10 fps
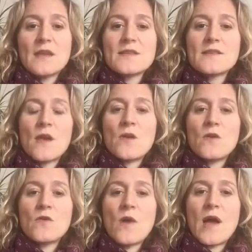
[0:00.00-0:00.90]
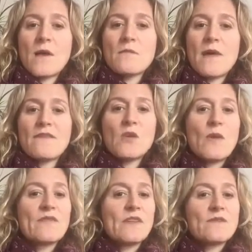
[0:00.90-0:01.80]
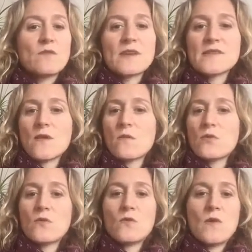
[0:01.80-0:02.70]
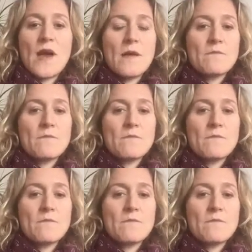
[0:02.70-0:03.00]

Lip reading: So have you ever, for example,